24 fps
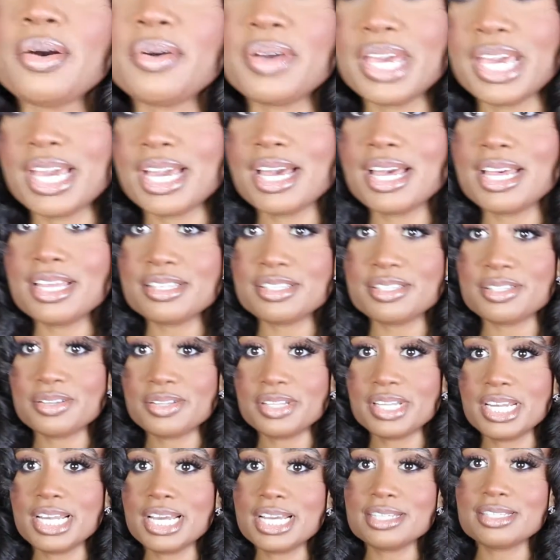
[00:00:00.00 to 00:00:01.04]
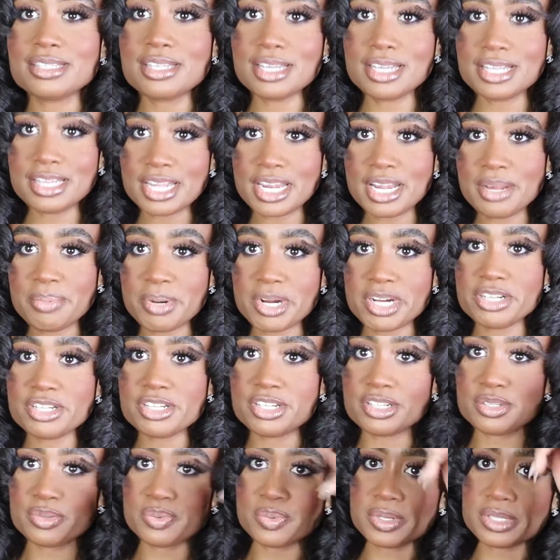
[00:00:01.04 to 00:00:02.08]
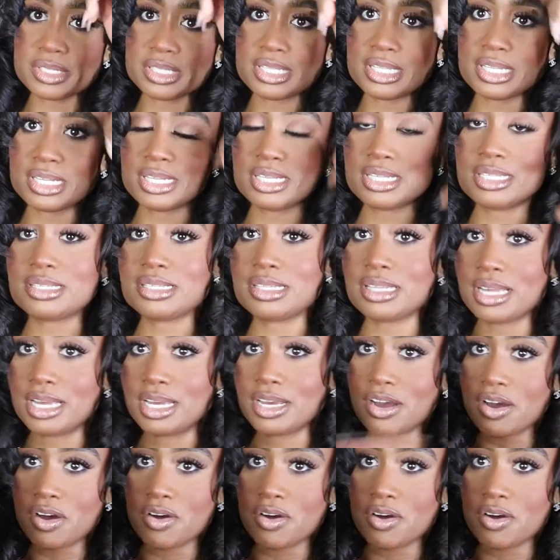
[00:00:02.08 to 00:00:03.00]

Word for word: Okay guys, so the next thing that I purchased was this like